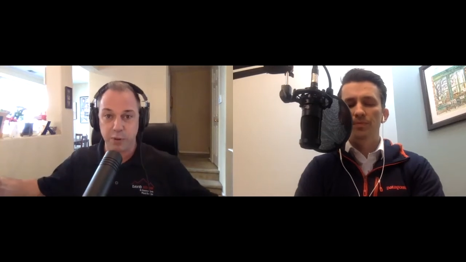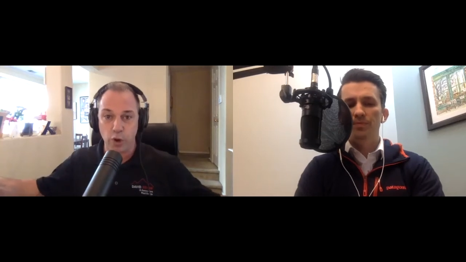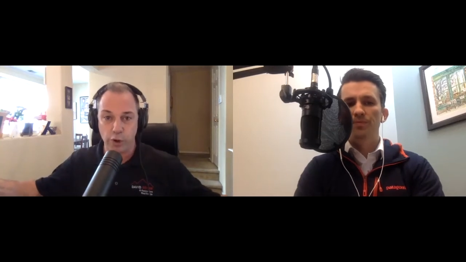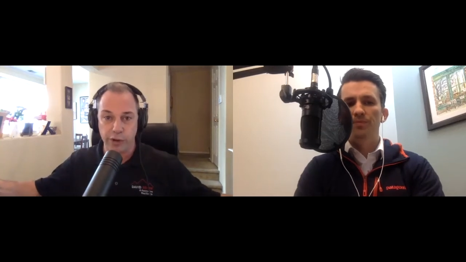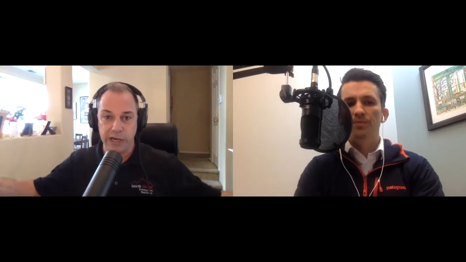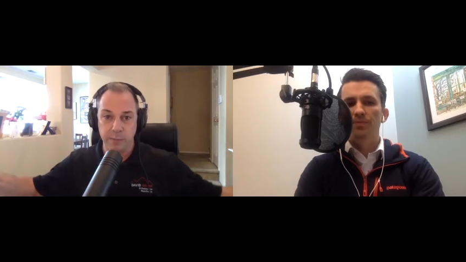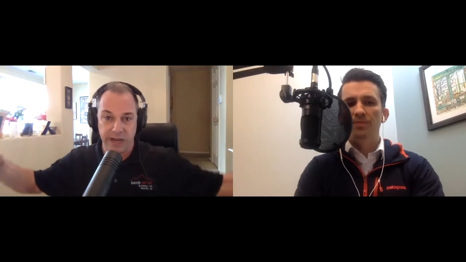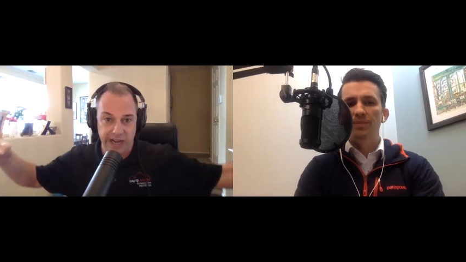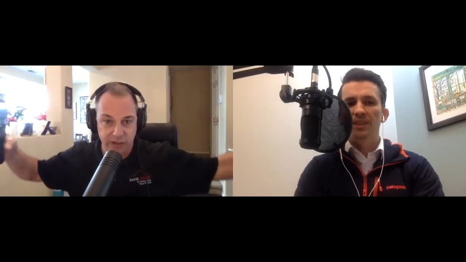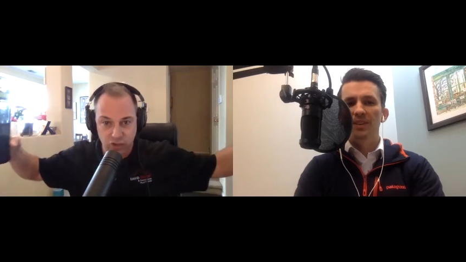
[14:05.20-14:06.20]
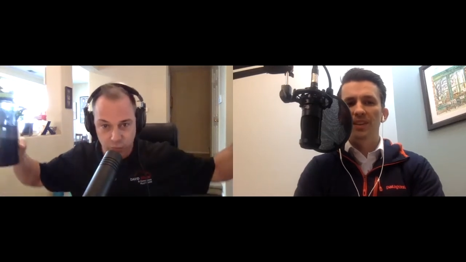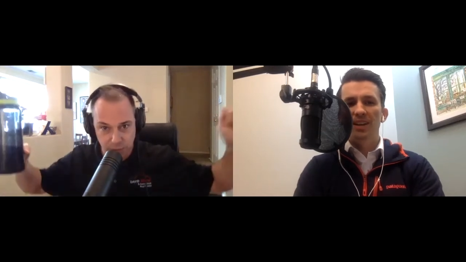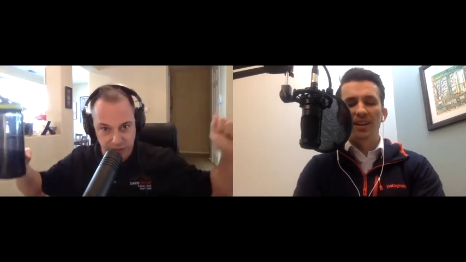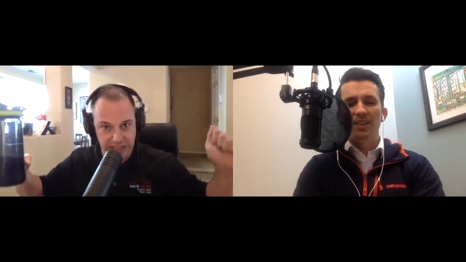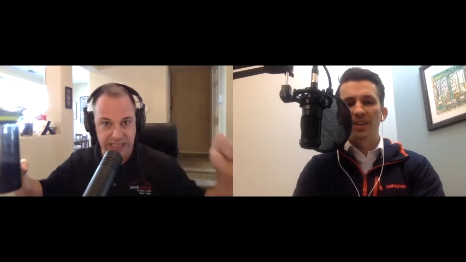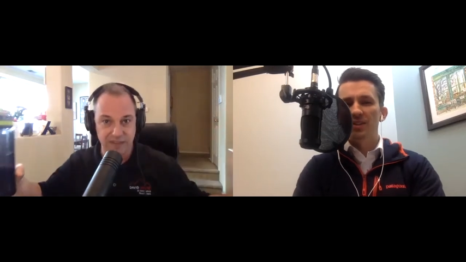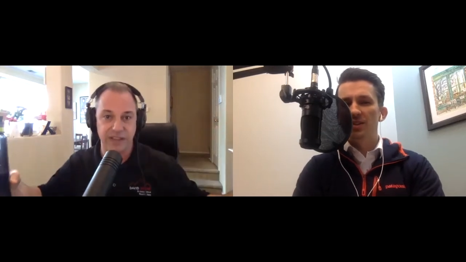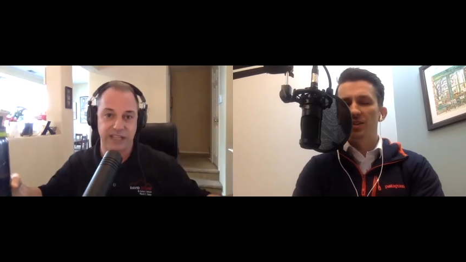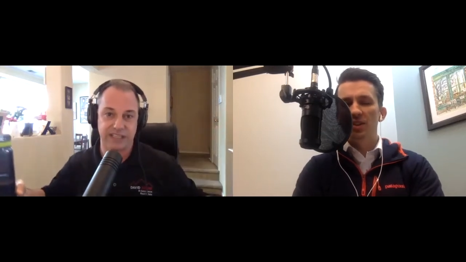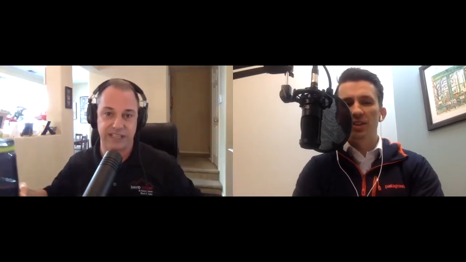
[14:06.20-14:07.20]
Speaker 1: Boring, but I
Speaker 2: believe in this. This
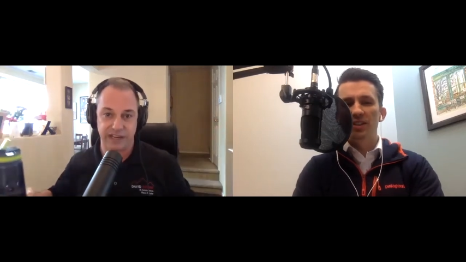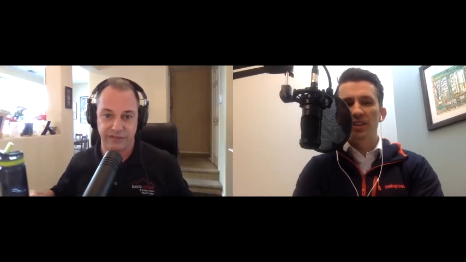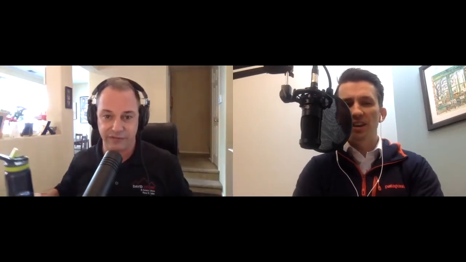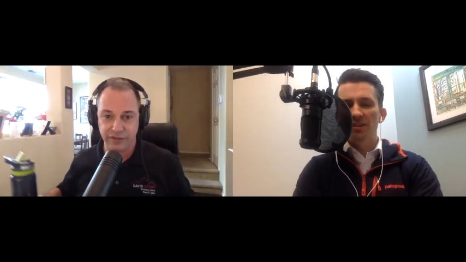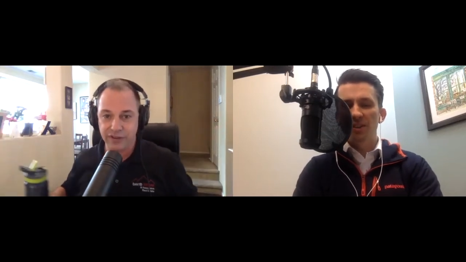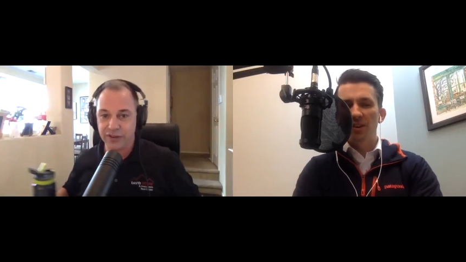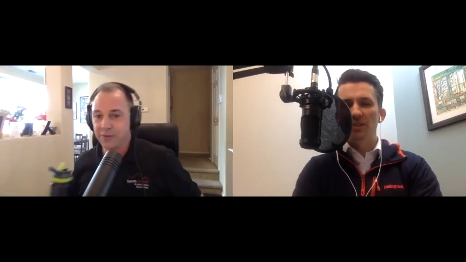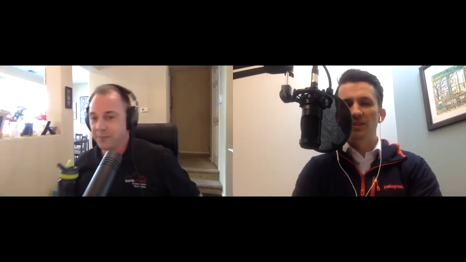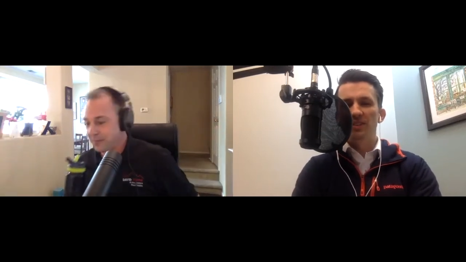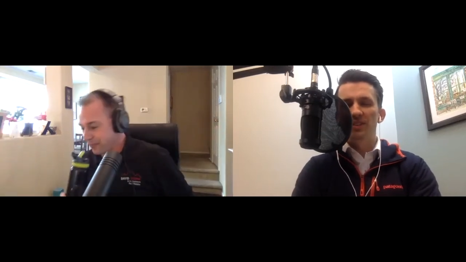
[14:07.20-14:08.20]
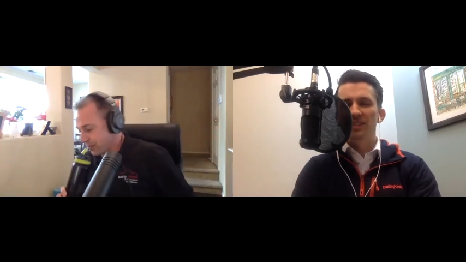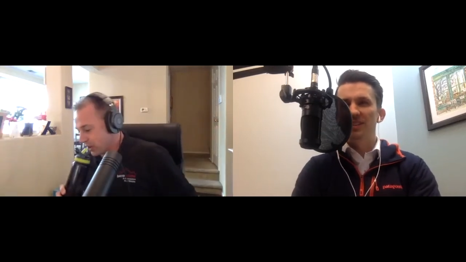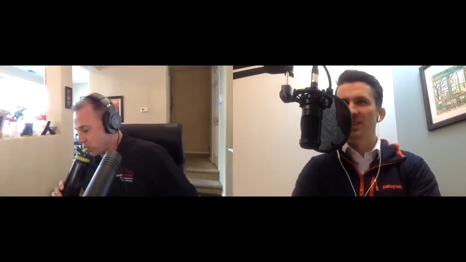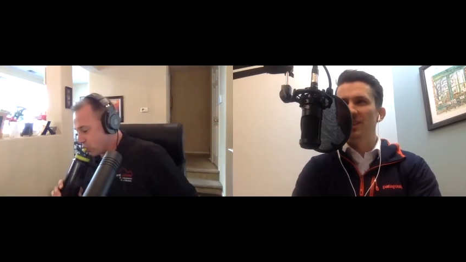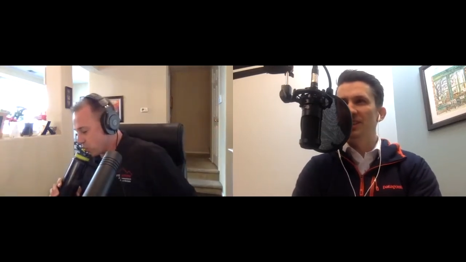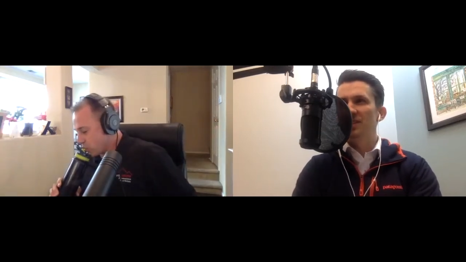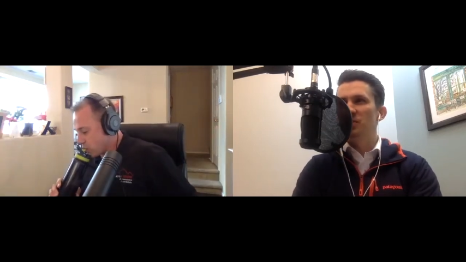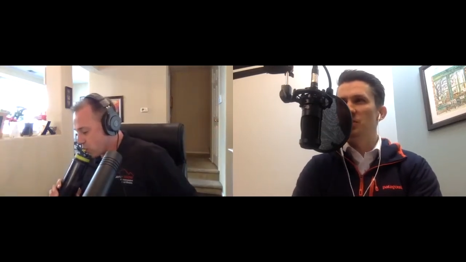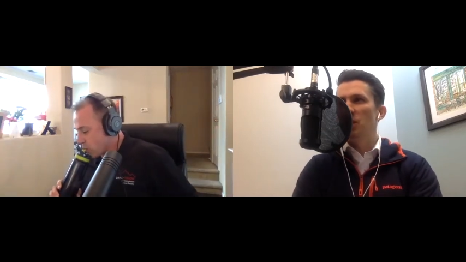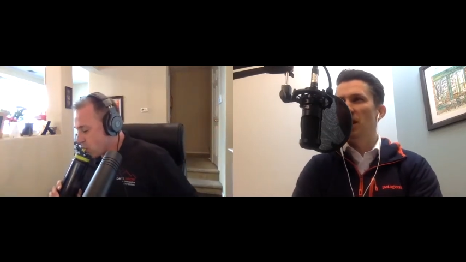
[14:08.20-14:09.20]
is good stuff, though. This is good. This is
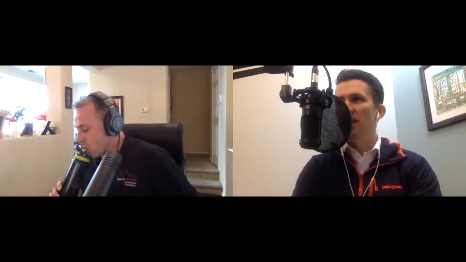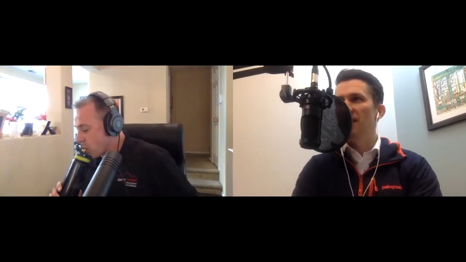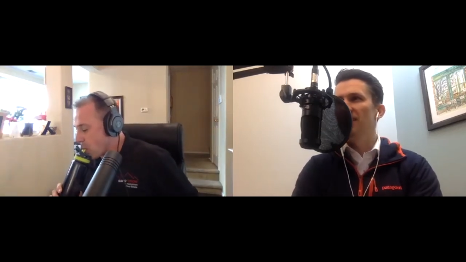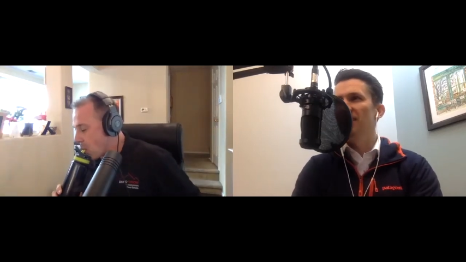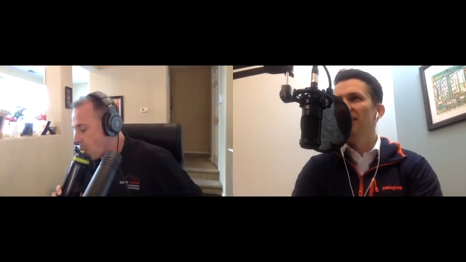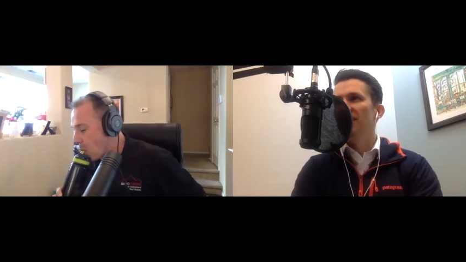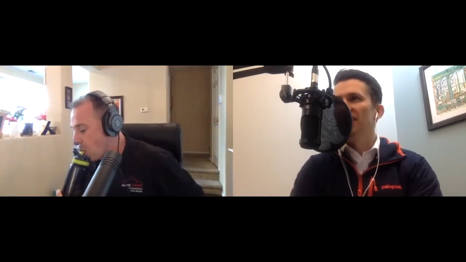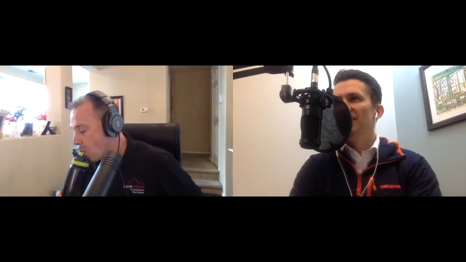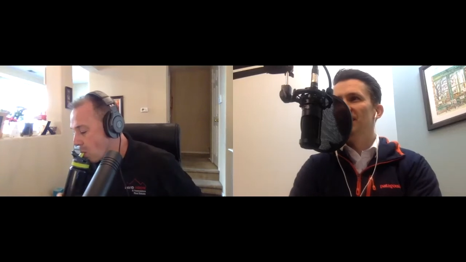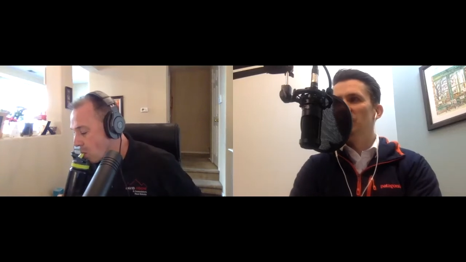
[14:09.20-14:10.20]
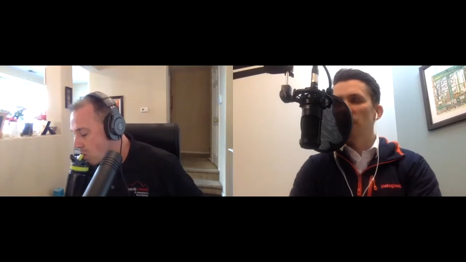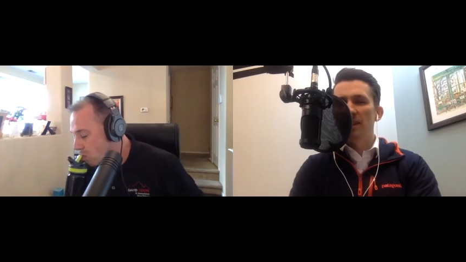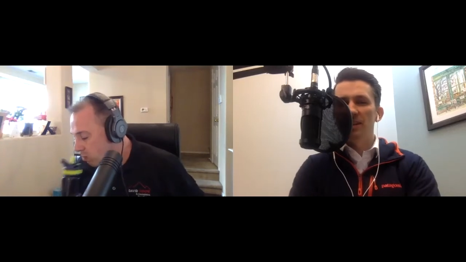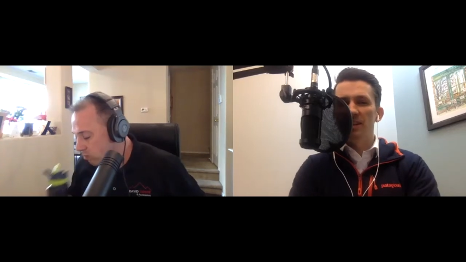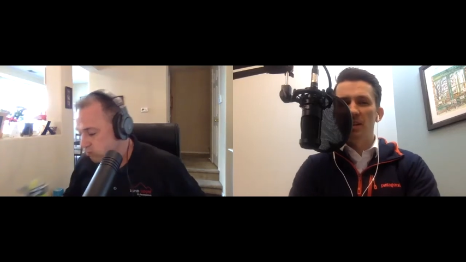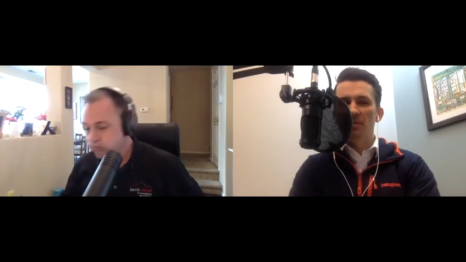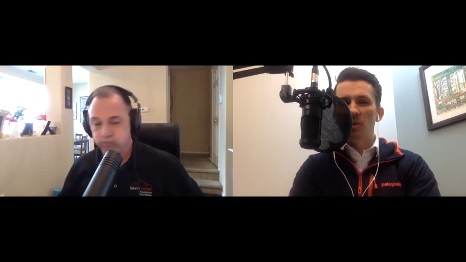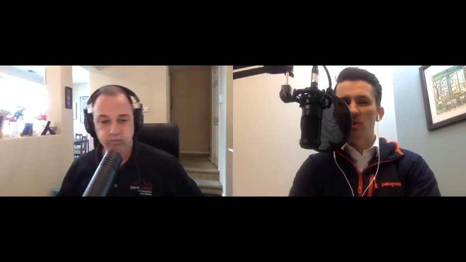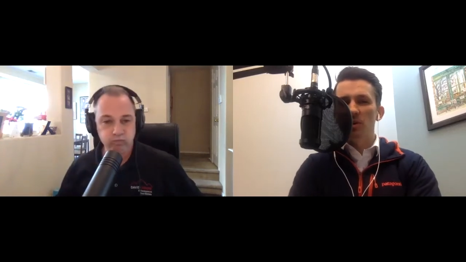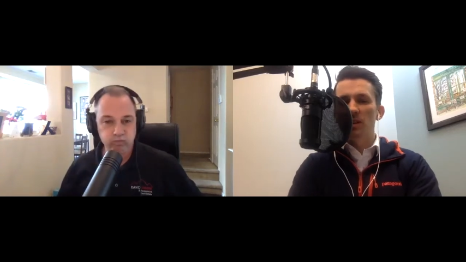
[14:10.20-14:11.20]
why I think some
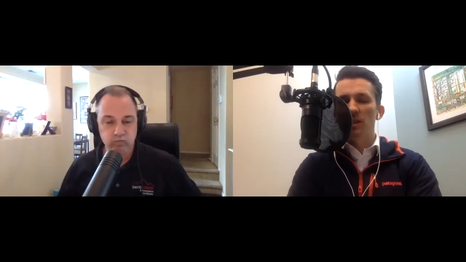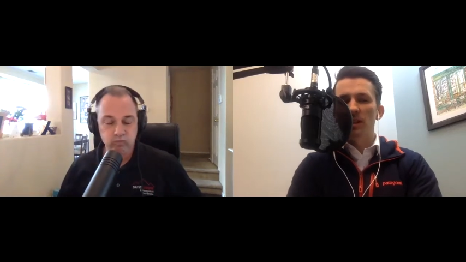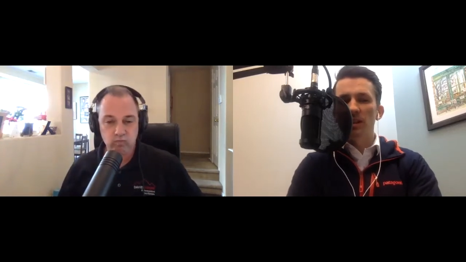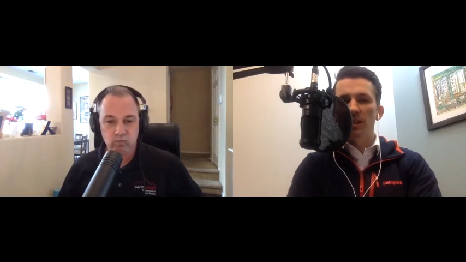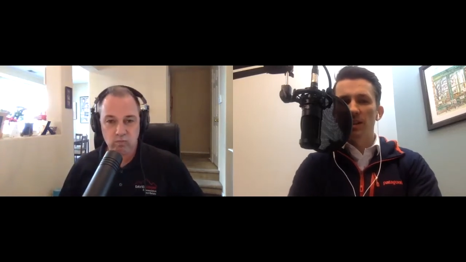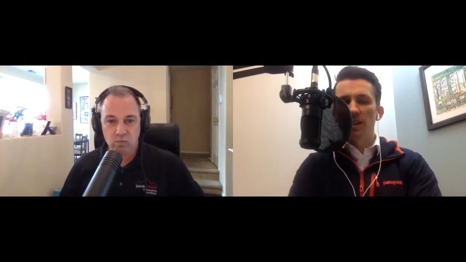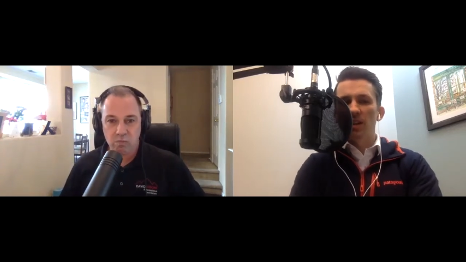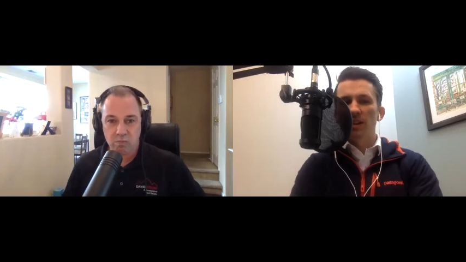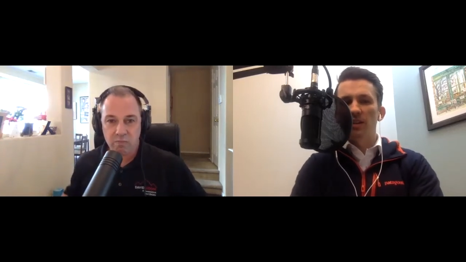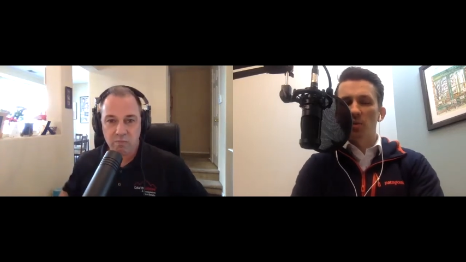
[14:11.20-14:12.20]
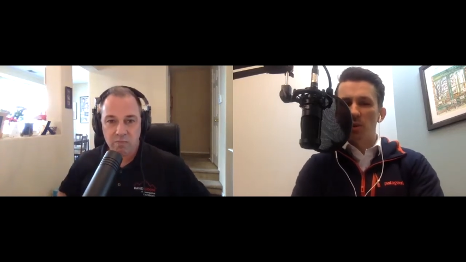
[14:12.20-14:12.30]
folks listen. They like the